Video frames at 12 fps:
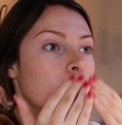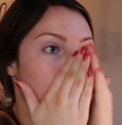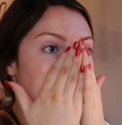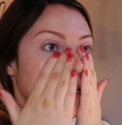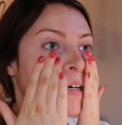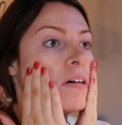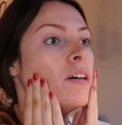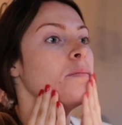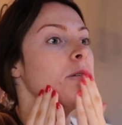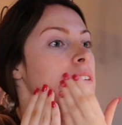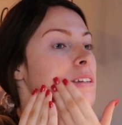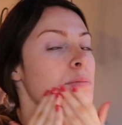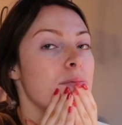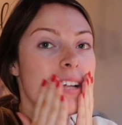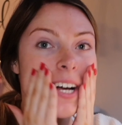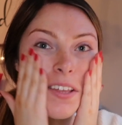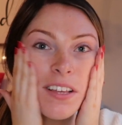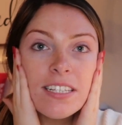So I'm just gonna
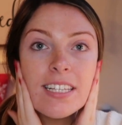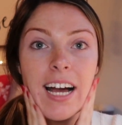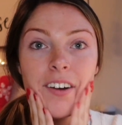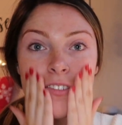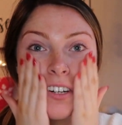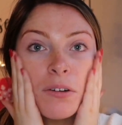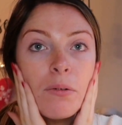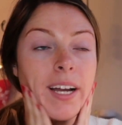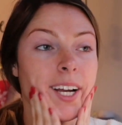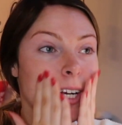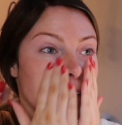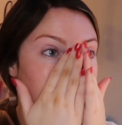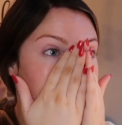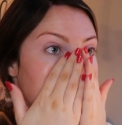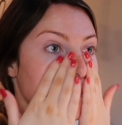apply this everywhere.